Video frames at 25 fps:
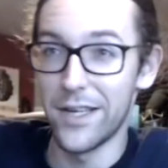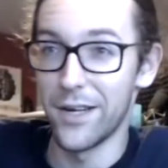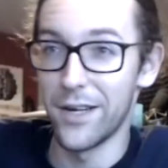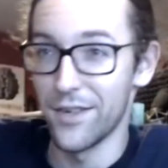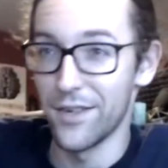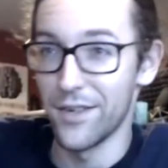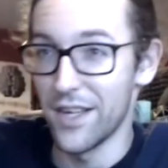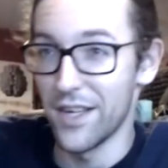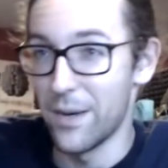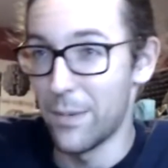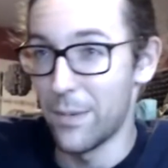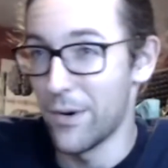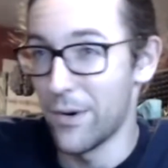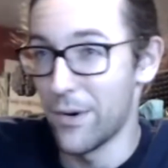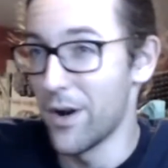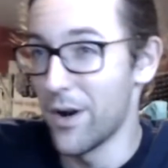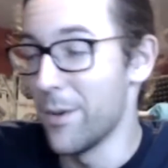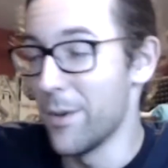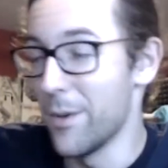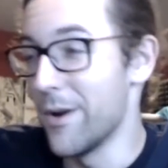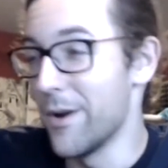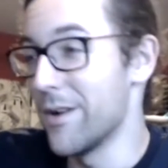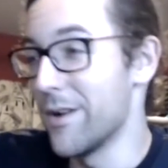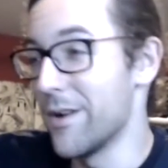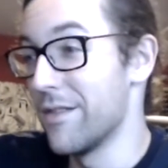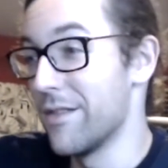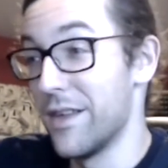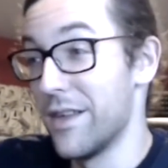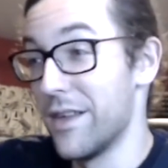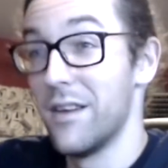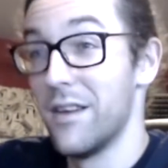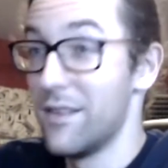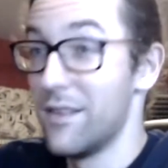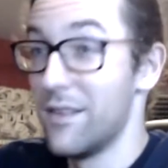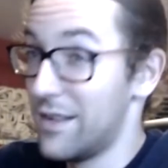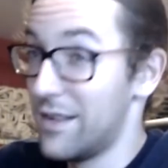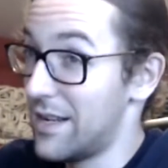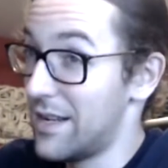Type R motor, then
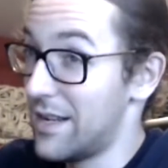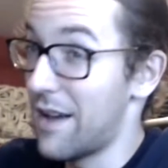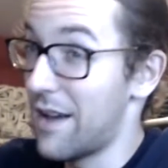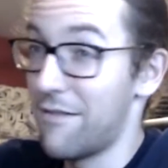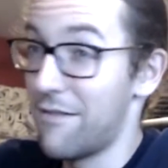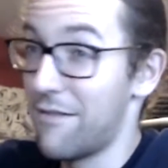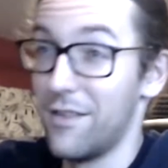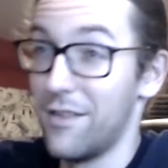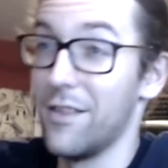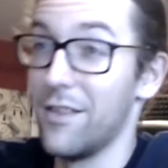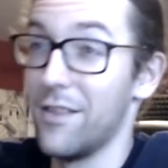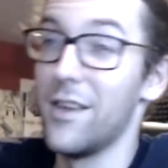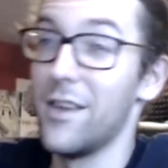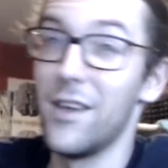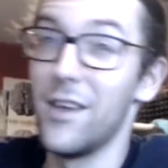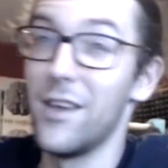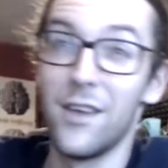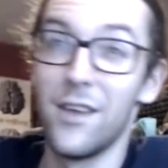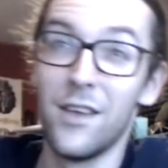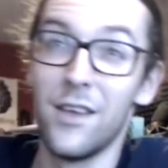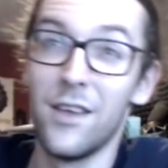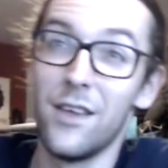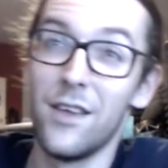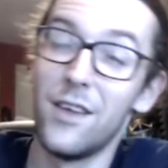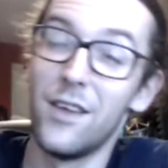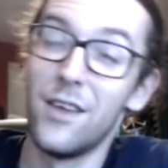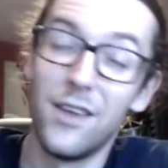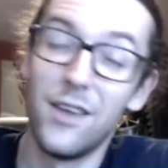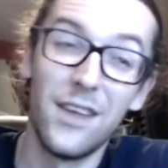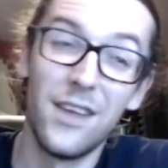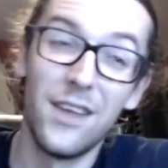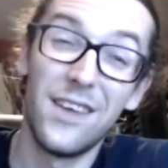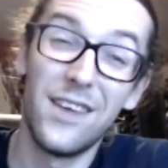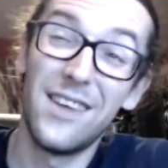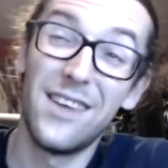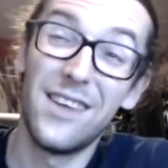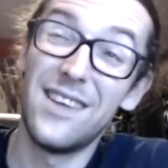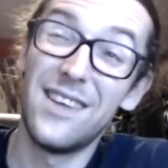definitely
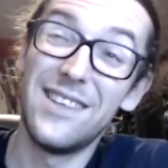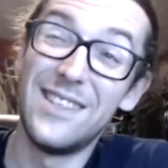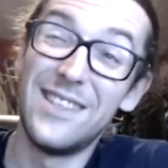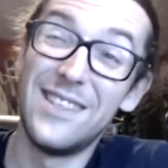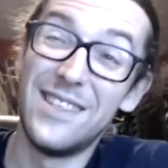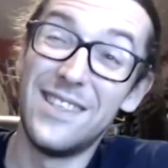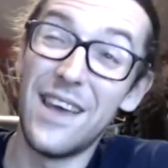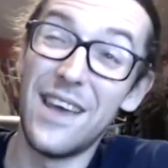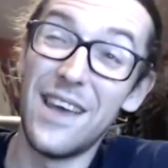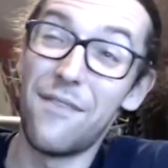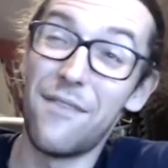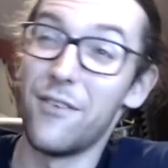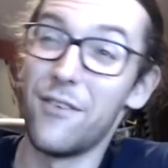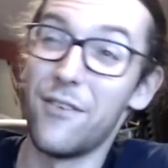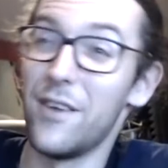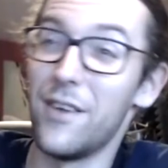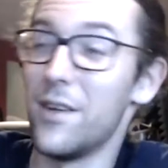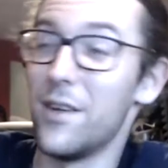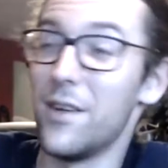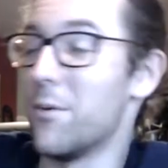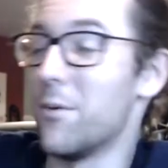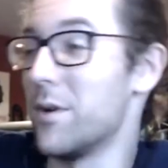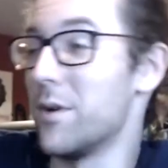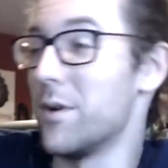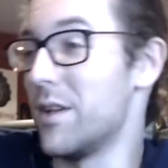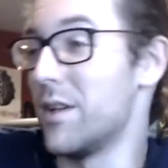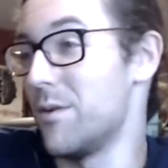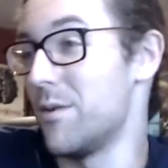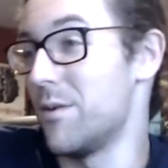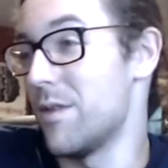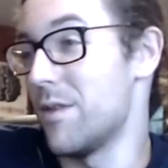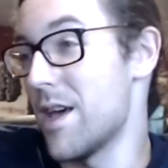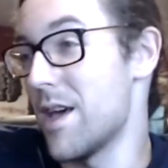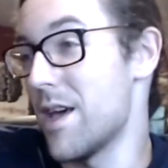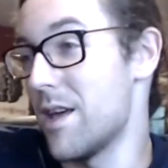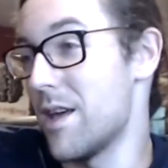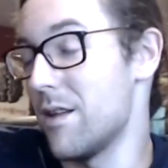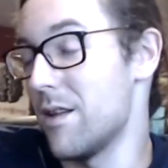don't want to do
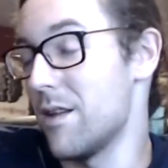that.